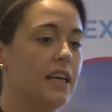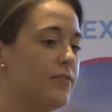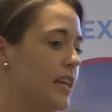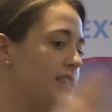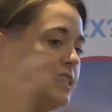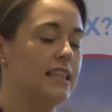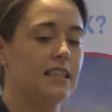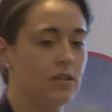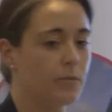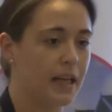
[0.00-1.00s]
If they see
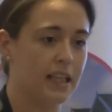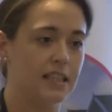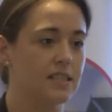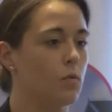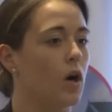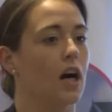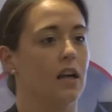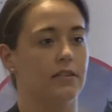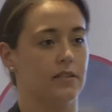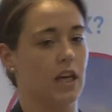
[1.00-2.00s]
that you're making these
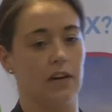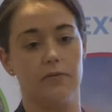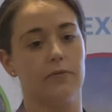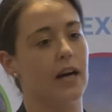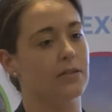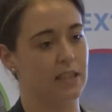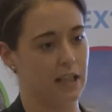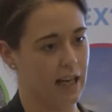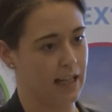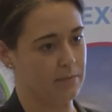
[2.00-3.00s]
wild, unfounded
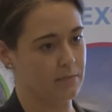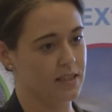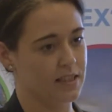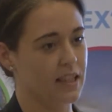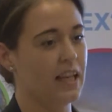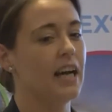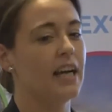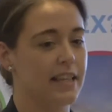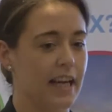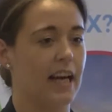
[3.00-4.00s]
claims,
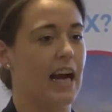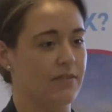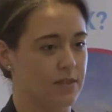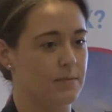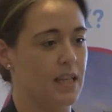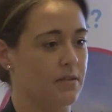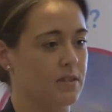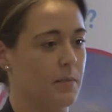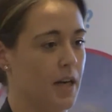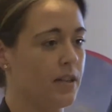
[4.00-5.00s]
they're going to have some
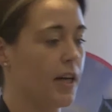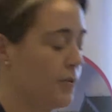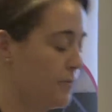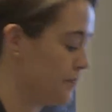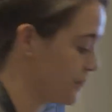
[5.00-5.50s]
doubts about you.